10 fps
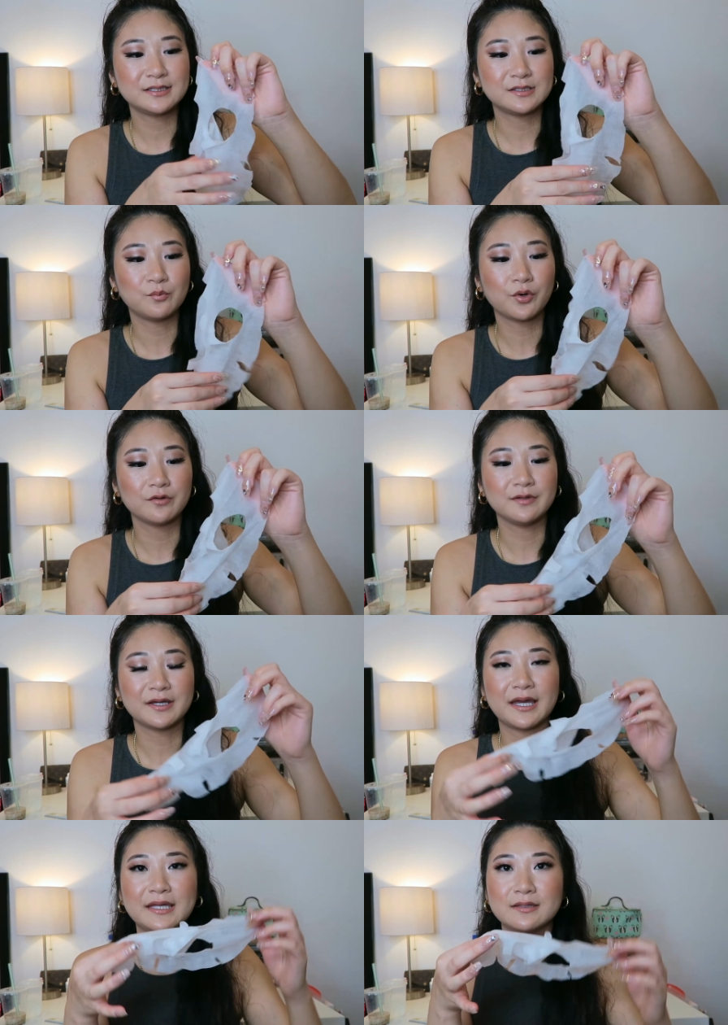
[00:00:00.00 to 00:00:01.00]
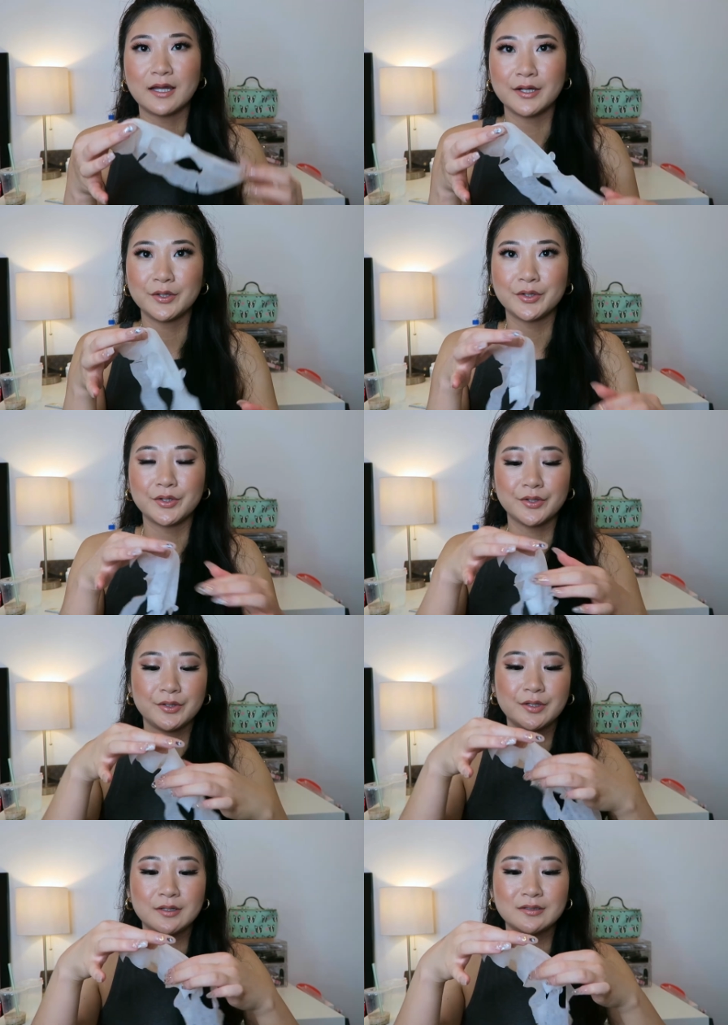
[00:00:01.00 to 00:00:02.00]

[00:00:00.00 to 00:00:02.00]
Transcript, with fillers: It's more of like a lighter